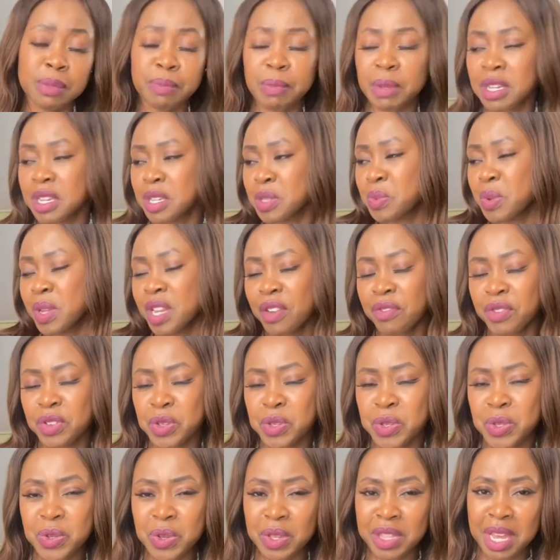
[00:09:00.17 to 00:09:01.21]
because whenever
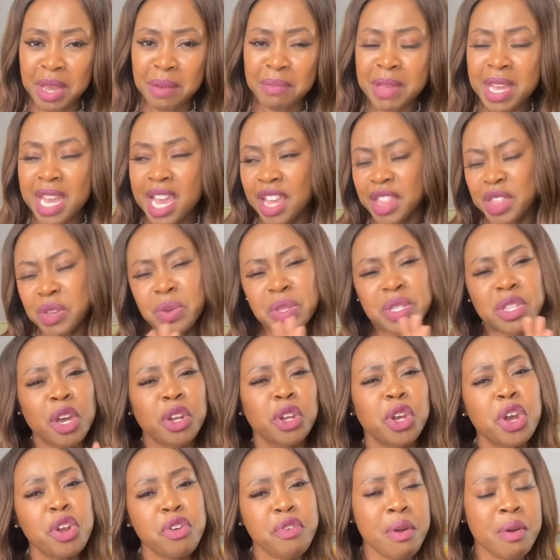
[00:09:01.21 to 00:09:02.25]
you saw them, there was
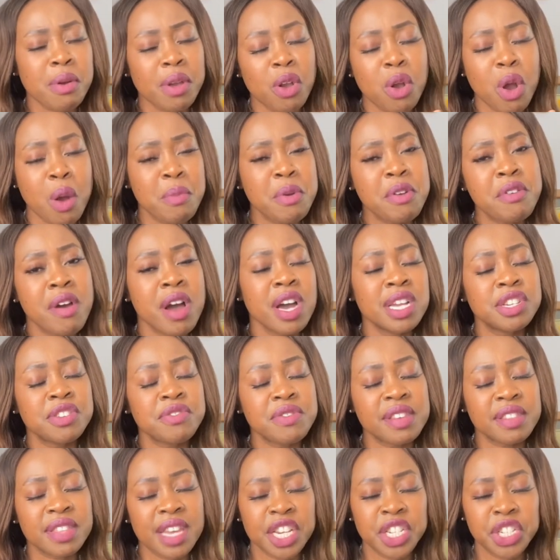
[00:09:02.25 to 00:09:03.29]
that
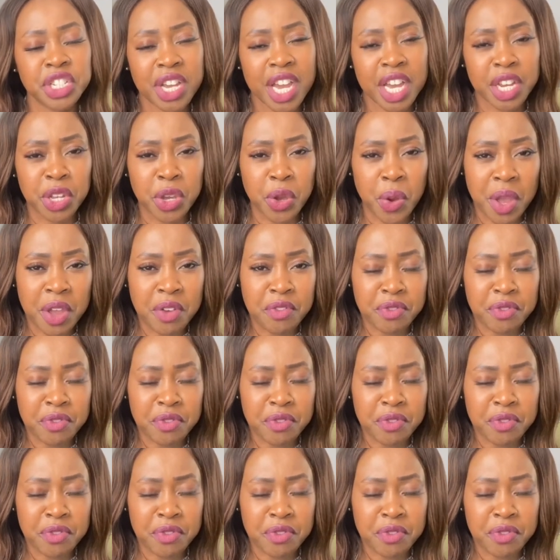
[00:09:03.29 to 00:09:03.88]
camaraderie that you had going